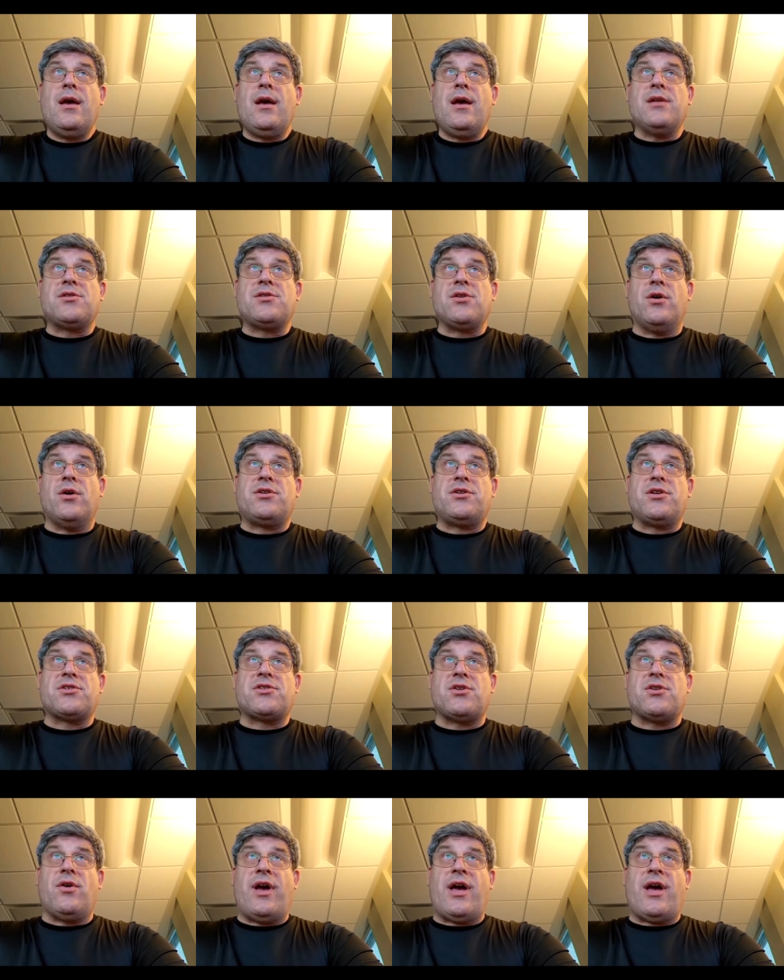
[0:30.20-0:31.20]
And so it just
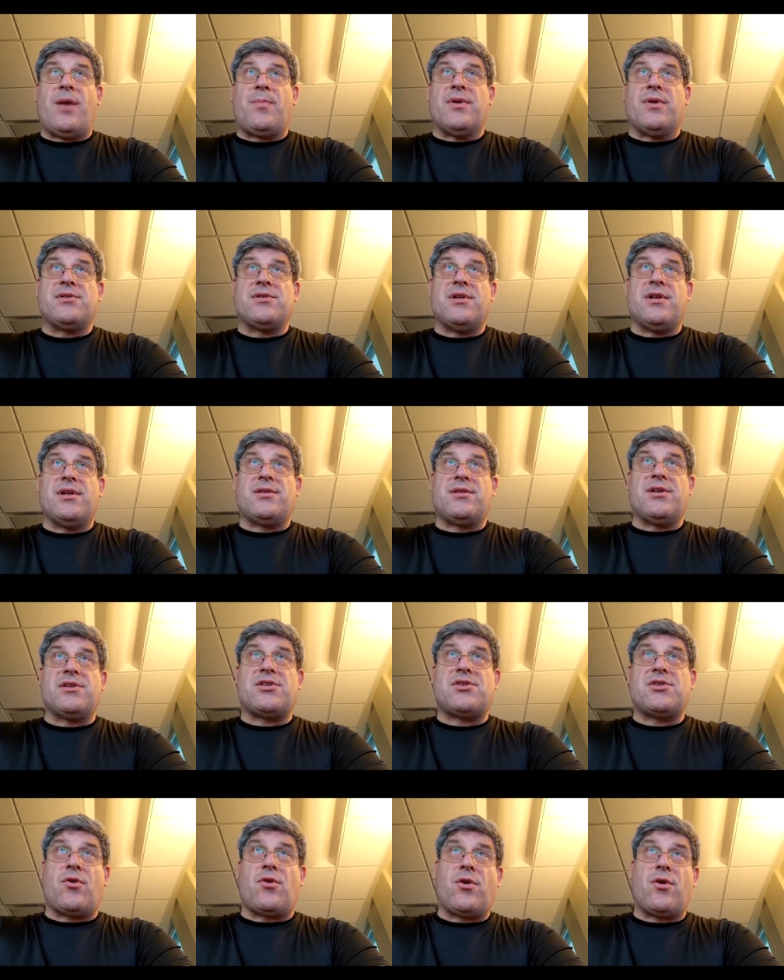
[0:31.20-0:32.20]
so happens that this
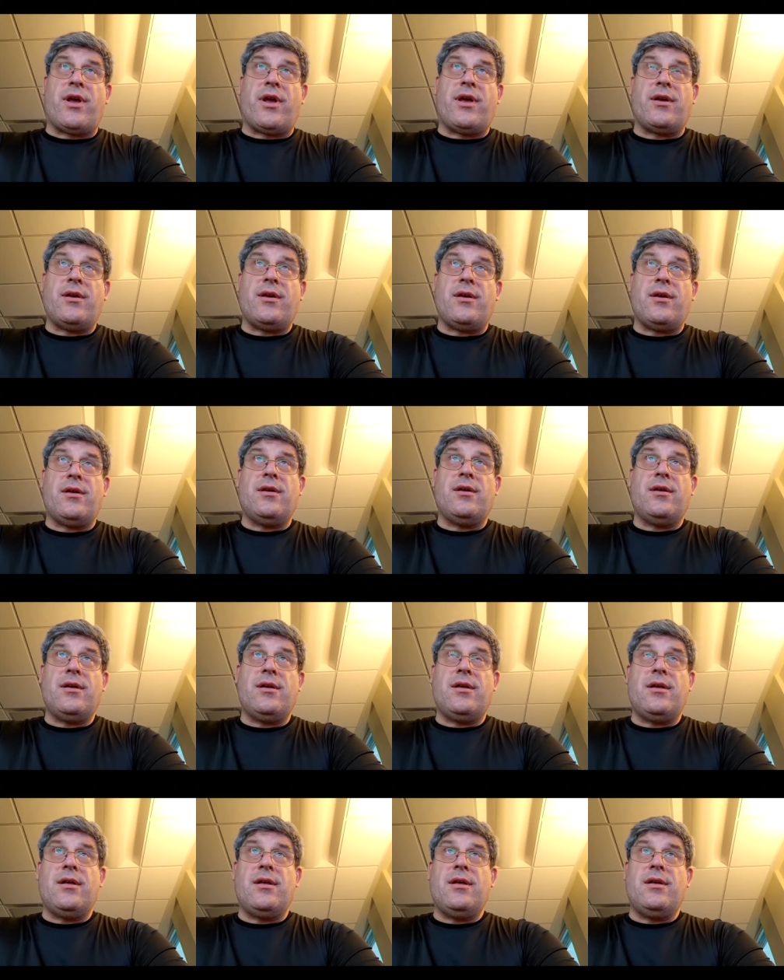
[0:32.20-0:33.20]
story,
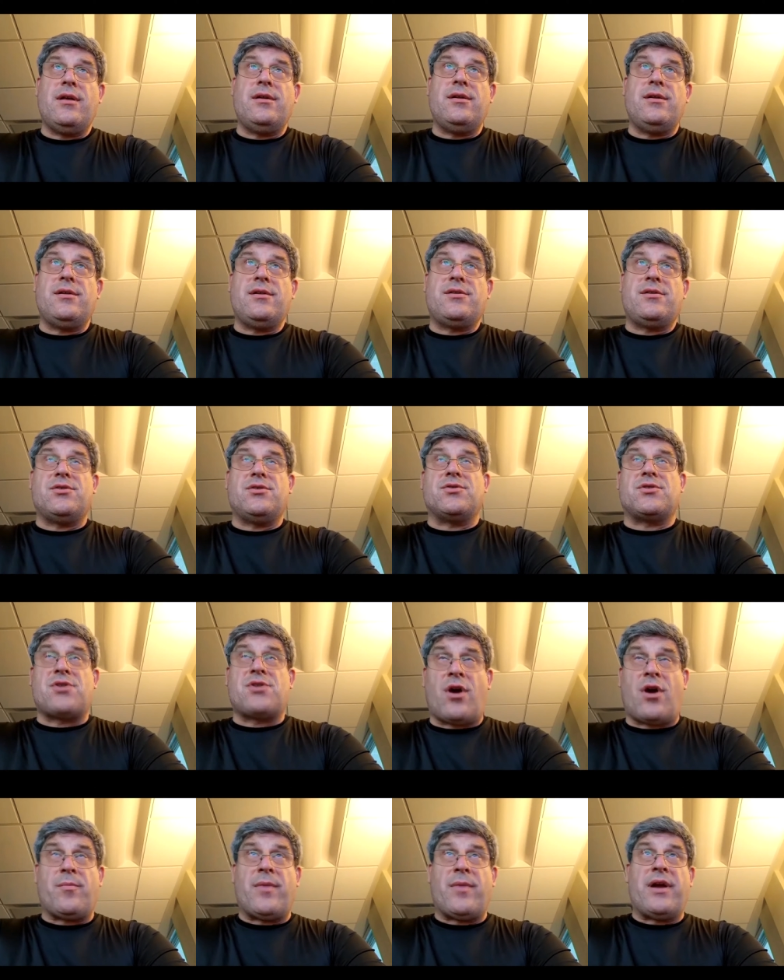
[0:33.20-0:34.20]
to
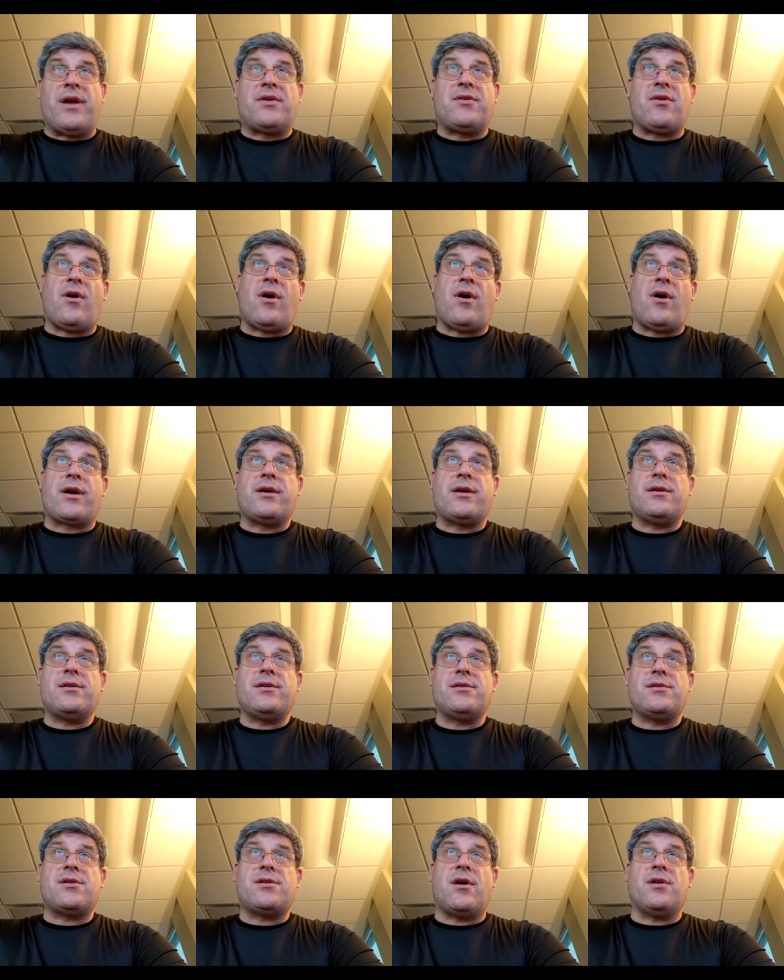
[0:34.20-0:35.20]
start my talk,
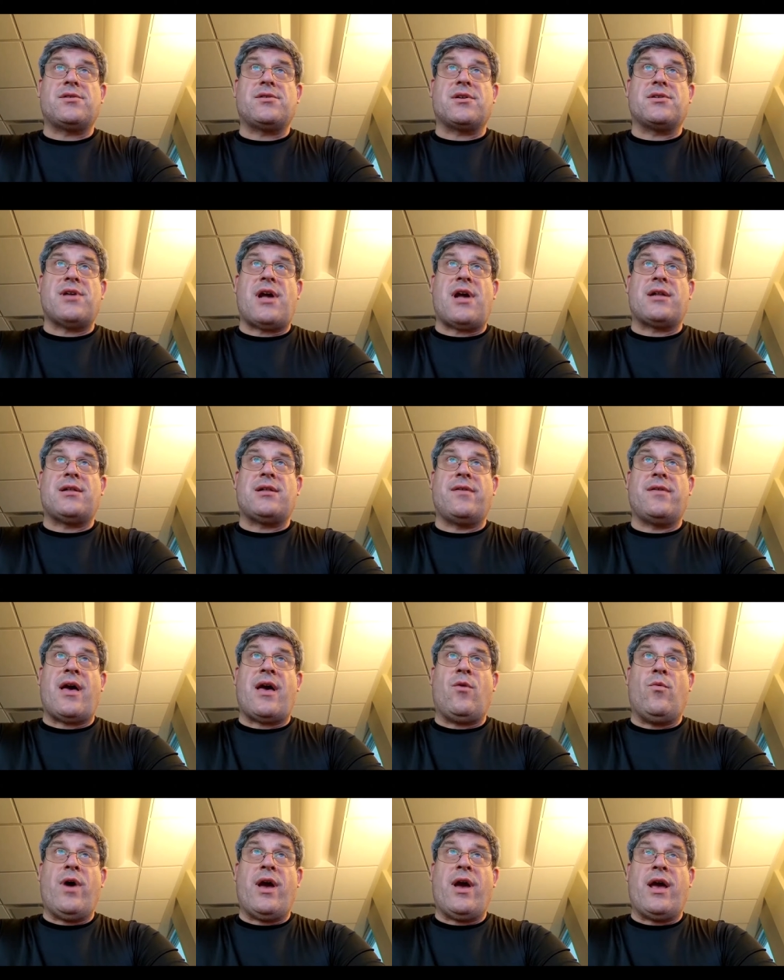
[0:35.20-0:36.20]
starts exactly
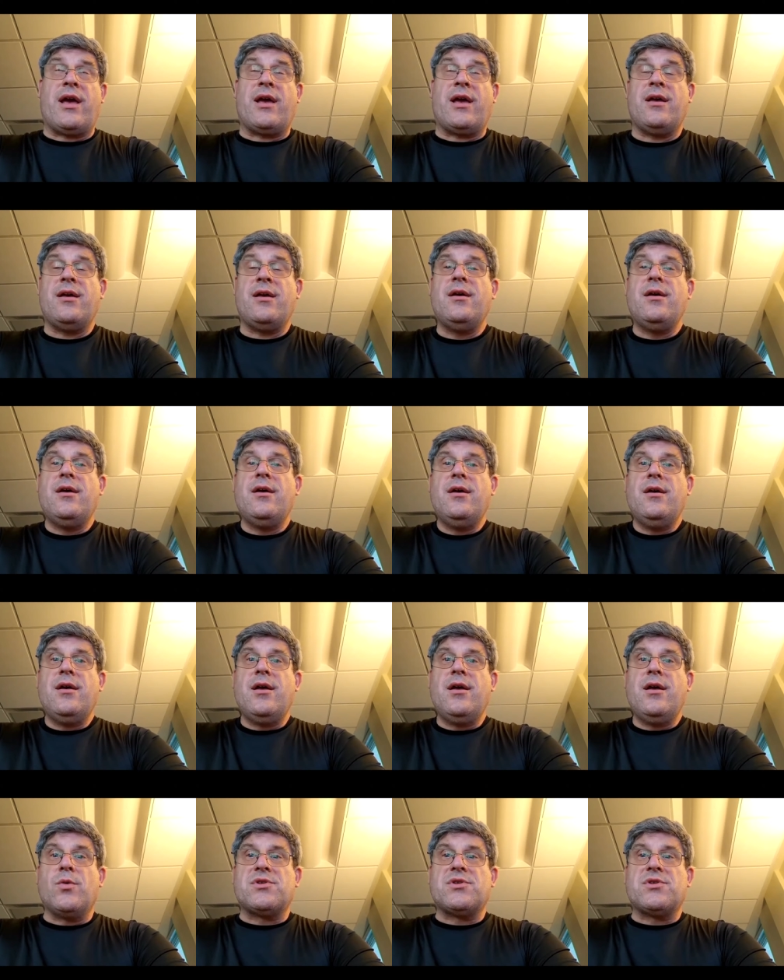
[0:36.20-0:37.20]
that way.
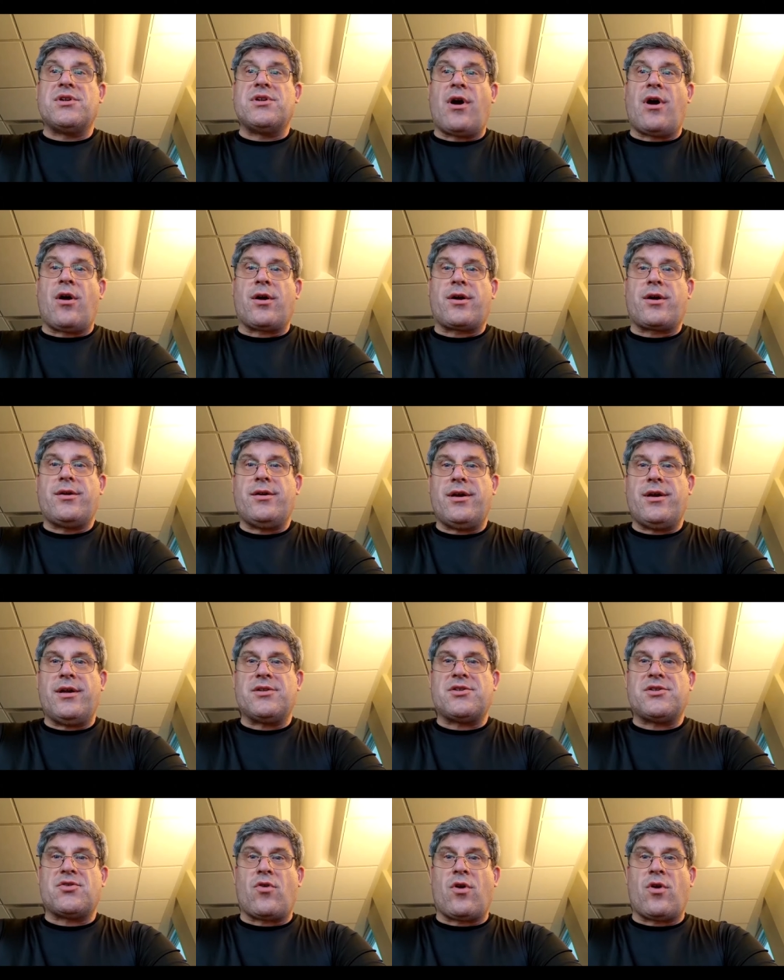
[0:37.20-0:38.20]
It was a dark
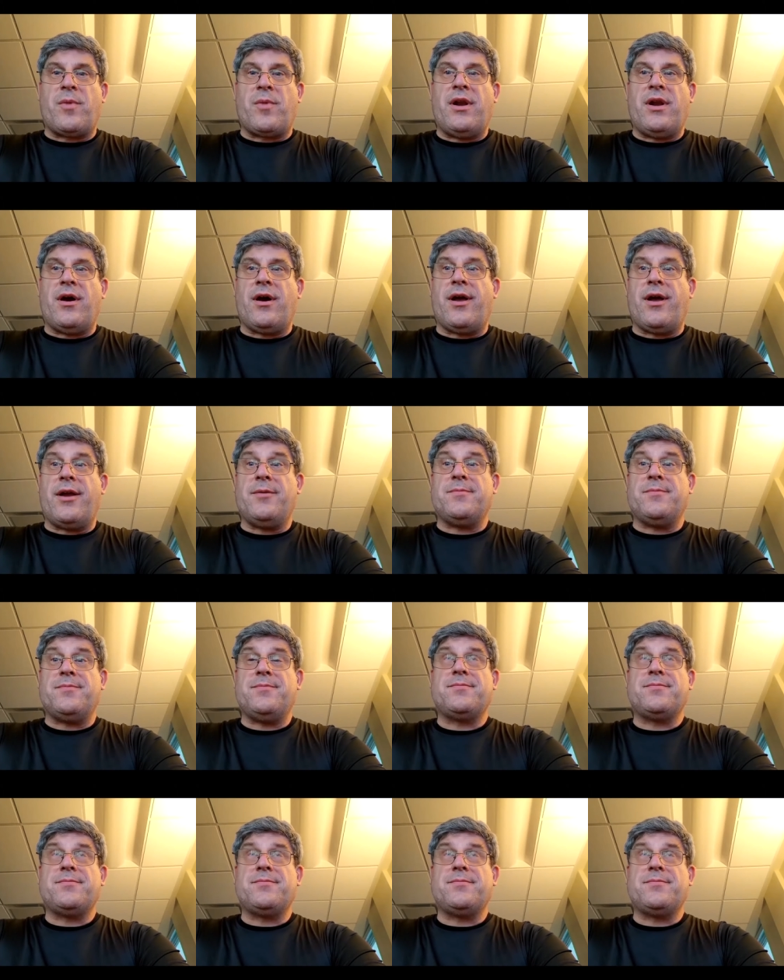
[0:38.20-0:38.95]
and stormy night.